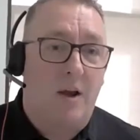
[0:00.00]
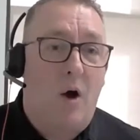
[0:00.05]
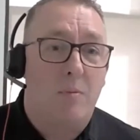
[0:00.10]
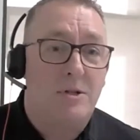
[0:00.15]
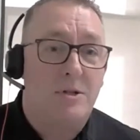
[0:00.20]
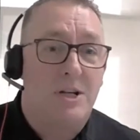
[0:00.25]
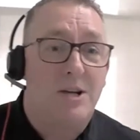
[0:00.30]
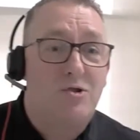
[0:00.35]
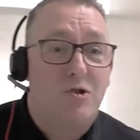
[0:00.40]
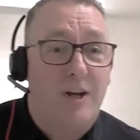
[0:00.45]
And I
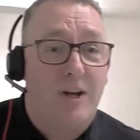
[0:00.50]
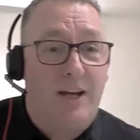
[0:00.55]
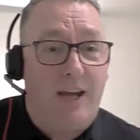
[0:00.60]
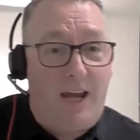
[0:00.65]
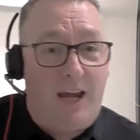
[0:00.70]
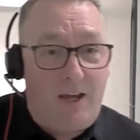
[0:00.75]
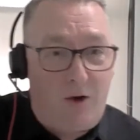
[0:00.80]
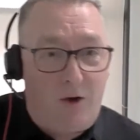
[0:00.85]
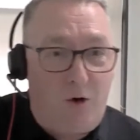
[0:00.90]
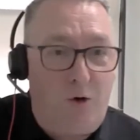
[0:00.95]
was literally
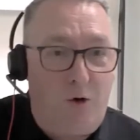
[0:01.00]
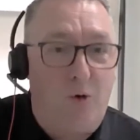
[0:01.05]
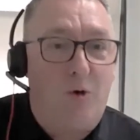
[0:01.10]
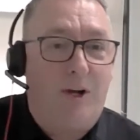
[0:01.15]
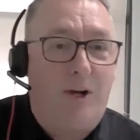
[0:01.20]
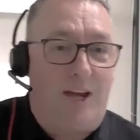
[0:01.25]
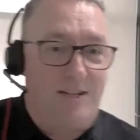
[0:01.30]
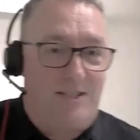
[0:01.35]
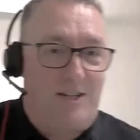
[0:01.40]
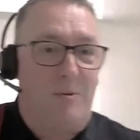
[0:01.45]
in New
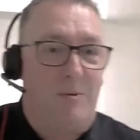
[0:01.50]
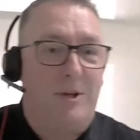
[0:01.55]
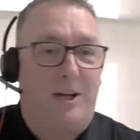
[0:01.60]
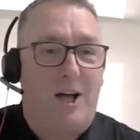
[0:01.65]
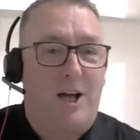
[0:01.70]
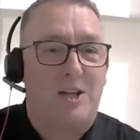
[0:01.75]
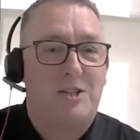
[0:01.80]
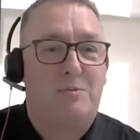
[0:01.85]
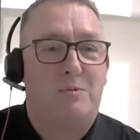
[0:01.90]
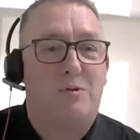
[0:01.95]
York yesterday with a
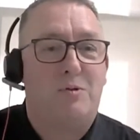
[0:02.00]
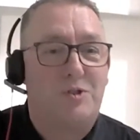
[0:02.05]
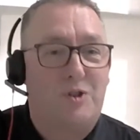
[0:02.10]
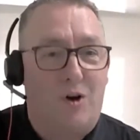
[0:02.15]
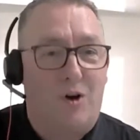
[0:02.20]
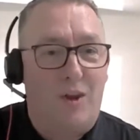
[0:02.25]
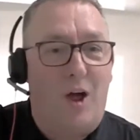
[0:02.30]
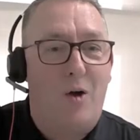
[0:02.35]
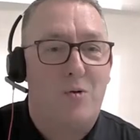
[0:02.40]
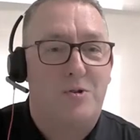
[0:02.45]
customer who's
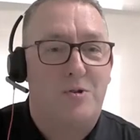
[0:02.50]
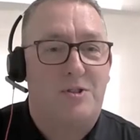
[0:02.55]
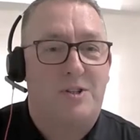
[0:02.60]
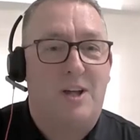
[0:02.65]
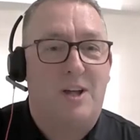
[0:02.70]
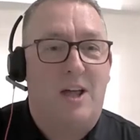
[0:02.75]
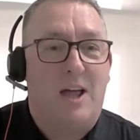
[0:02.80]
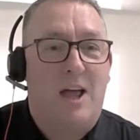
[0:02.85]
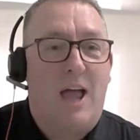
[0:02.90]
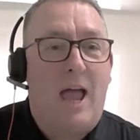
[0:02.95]
got those.
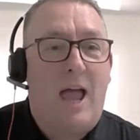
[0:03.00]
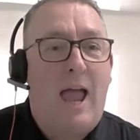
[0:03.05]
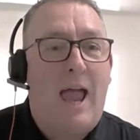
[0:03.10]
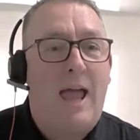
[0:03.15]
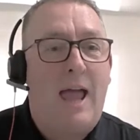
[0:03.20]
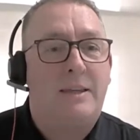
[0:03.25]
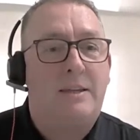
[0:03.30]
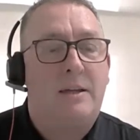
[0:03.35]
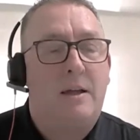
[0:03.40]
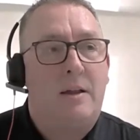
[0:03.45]

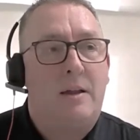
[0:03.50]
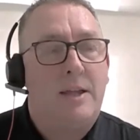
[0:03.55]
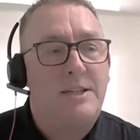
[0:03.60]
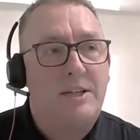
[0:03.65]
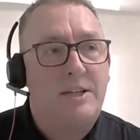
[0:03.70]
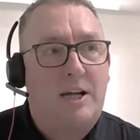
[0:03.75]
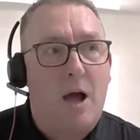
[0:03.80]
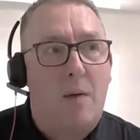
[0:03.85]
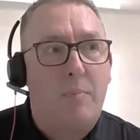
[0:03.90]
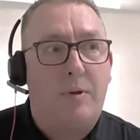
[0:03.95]
And
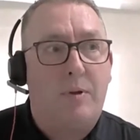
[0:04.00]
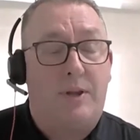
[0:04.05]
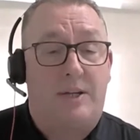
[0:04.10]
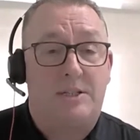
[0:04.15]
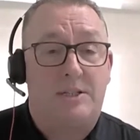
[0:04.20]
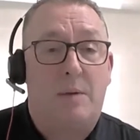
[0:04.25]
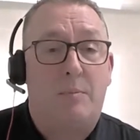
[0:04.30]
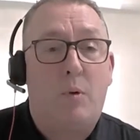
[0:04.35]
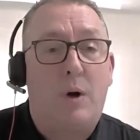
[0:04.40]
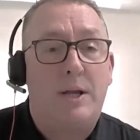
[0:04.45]
there's a couple of
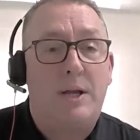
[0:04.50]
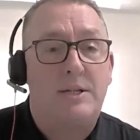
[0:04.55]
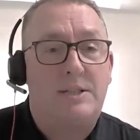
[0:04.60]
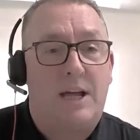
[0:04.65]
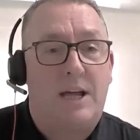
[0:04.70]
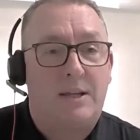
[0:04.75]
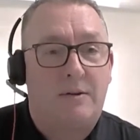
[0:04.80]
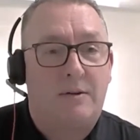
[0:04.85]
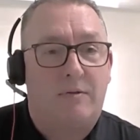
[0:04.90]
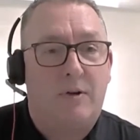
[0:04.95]
things. Number one,
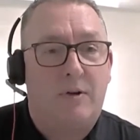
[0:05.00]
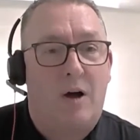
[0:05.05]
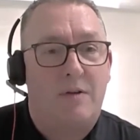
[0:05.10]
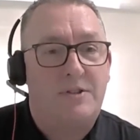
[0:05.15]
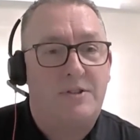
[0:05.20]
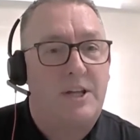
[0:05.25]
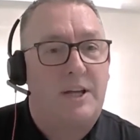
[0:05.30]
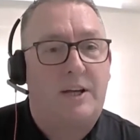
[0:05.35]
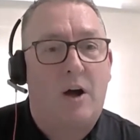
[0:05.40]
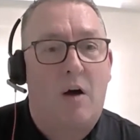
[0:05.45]
it's end of
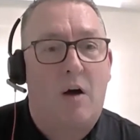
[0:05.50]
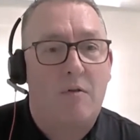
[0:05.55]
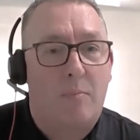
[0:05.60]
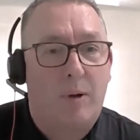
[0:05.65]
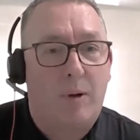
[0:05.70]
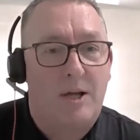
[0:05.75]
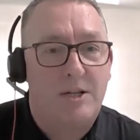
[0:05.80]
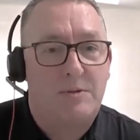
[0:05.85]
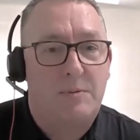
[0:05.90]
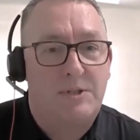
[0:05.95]
life, so they can't
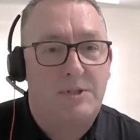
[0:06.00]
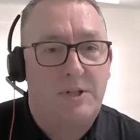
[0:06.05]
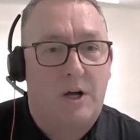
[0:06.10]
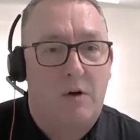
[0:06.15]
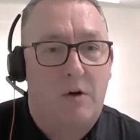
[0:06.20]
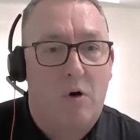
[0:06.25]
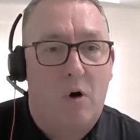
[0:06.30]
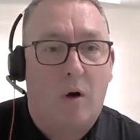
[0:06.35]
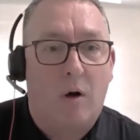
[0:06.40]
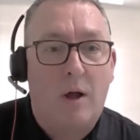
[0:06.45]
replace them as they
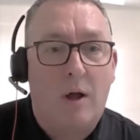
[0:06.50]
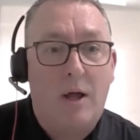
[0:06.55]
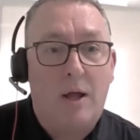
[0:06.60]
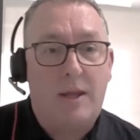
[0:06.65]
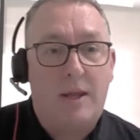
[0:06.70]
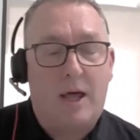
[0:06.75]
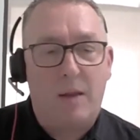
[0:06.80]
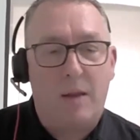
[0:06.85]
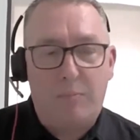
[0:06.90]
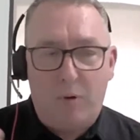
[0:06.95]
go wrong.
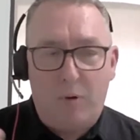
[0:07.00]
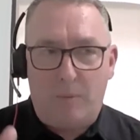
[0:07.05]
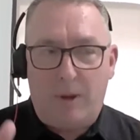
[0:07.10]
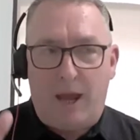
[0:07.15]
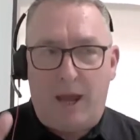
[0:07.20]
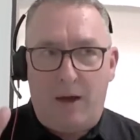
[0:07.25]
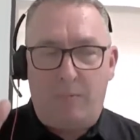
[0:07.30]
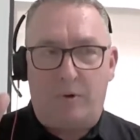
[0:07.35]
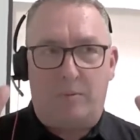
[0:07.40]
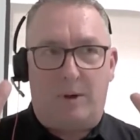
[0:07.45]
The other problem
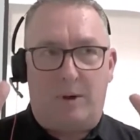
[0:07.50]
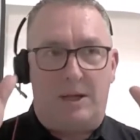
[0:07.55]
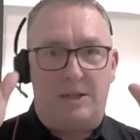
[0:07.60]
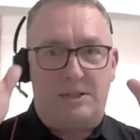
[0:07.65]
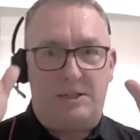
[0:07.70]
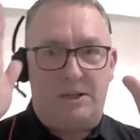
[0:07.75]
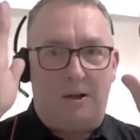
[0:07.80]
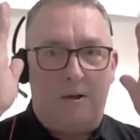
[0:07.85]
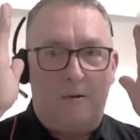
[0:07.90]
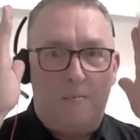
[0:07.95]
they have with them
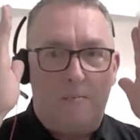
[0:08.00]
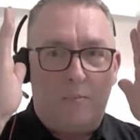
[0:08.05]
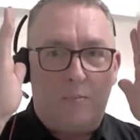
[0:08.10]
is